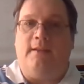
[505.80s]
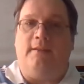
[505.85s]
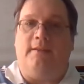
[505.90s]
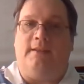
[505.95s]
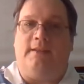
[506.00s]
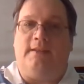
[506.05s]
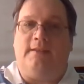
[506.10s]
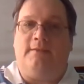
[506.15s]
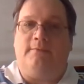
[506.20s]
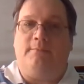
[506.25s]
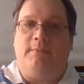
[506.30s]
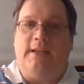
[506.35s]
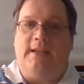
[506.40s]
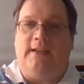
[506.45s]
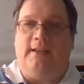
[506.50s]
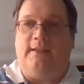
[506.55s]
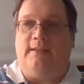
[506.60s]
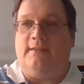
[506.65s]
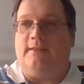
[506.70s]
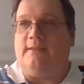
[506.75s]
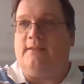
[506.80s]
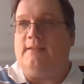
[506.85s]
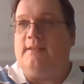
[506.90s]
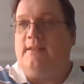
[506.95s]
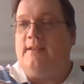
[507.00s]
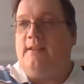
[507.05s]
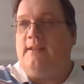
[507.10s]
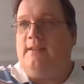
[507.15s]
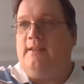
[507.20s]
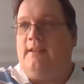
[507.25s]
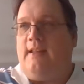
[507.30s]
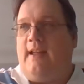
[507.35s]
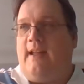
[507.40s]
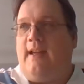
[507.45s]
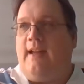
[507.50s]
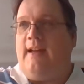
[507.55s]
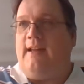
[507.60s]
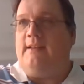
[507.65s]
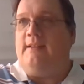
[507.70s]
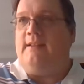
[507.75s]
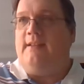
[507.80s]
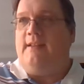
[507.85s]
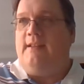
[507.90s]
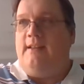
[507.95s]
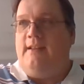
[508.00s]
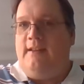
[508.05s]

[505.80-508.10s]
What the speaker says: This means that